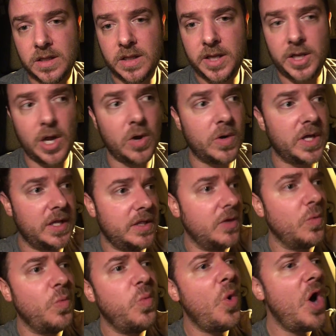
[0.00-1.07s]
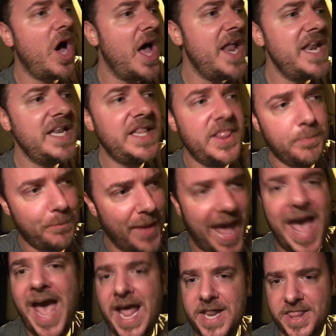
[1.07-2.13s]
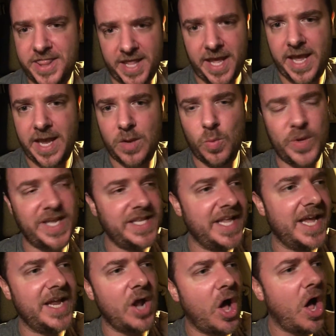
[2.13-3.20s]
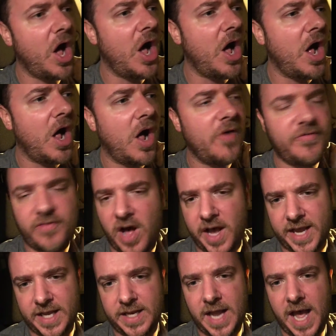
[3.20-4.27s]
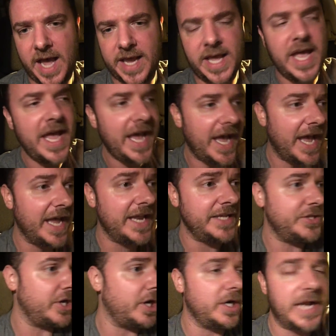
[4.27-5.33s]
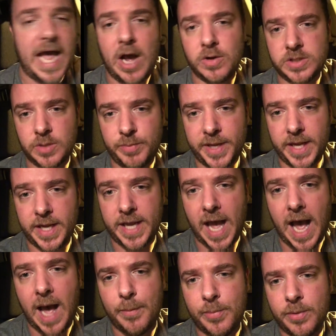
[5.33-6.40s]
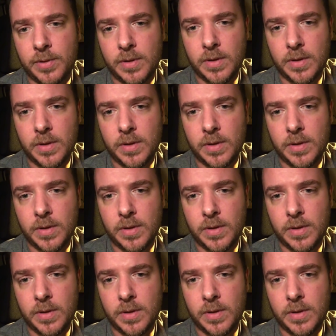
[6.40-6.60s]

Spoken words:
You know, the one bad thing we did all fucking night, and it turned out to be a cop.